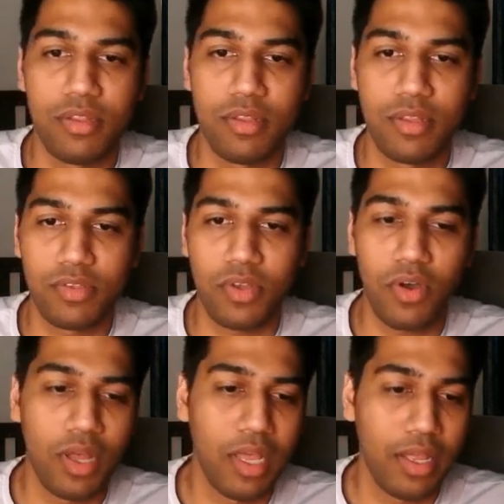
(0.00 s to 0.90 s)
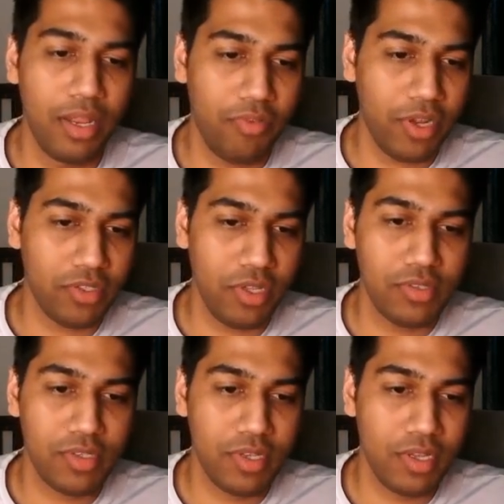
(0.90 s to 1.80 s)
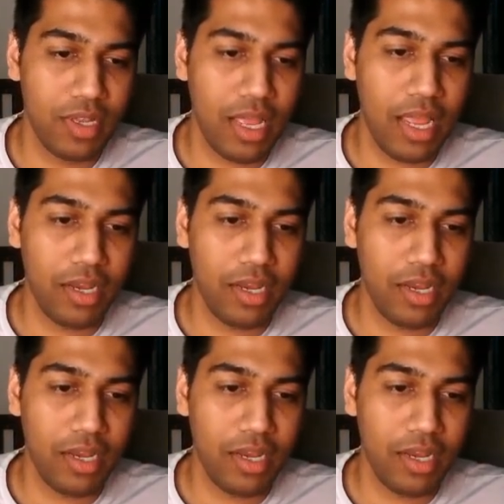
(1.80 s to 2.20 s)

So refresh this, and